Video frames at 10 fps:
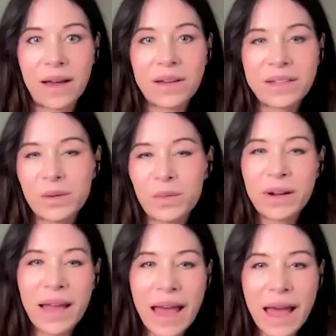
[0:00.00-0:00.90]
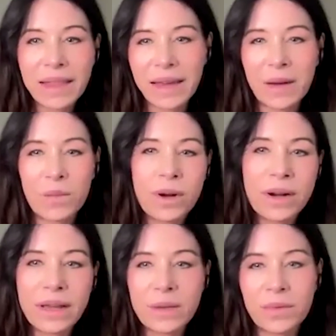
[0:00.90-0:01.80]
okay, so where do
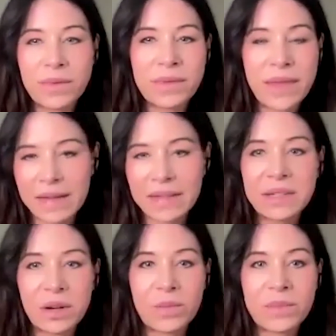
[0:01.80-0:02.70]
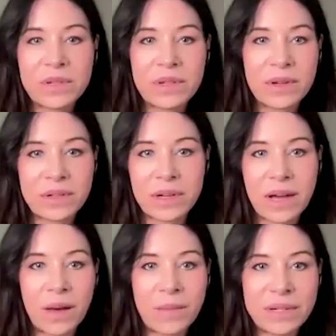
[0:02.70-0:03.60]
would exosomes to
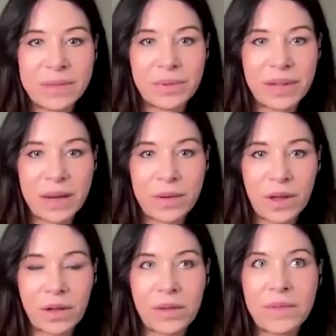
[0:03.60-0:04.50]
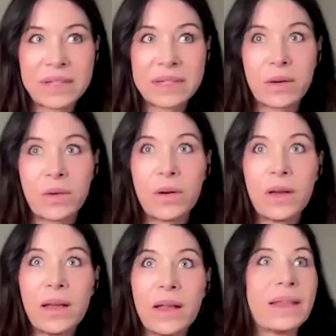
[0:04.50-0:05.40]
come into play with all of this? So,
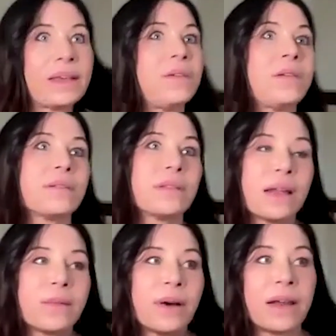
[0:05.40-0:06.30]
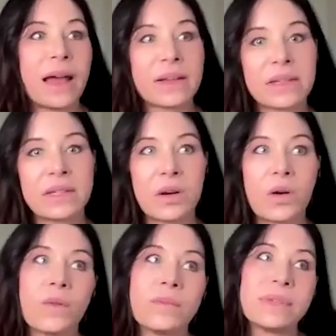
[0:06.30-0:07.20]
like you hear a lot about
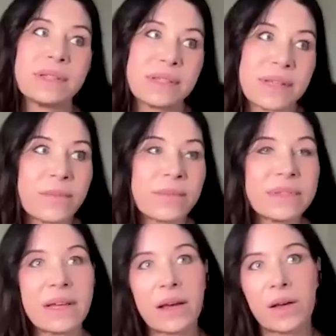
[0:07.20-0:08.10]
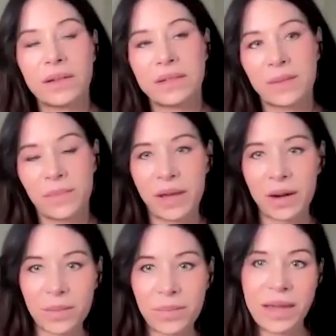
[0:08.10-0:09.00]
exosomes and stem cells and
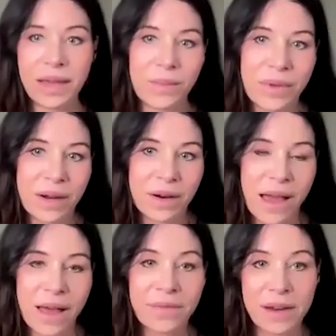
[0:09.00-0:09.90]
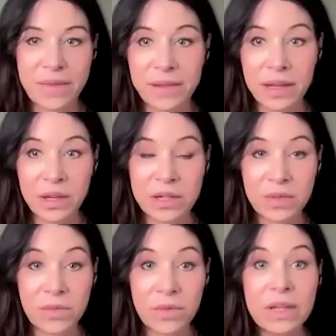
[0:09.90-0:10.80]
PRP and PRF, and I feel like you did
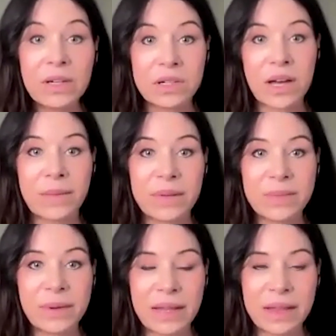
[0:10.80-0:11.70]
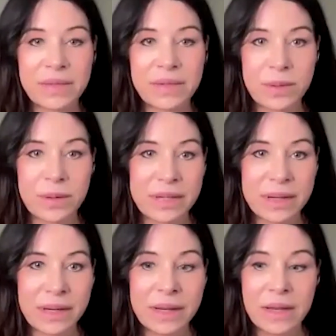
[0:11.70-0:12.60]
a really good job explaining the difference
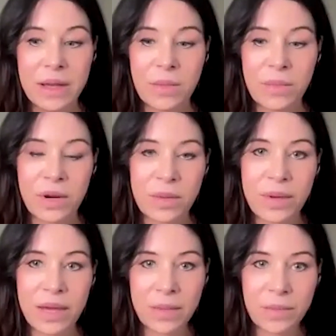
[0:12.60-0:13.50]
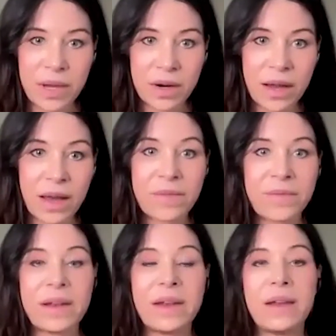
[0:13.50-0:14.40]
between PRP and
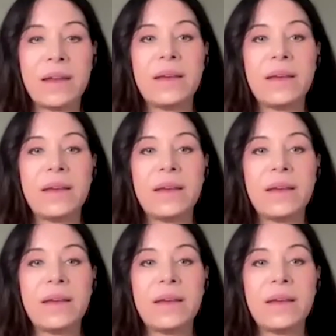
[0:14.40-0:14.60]
PRF and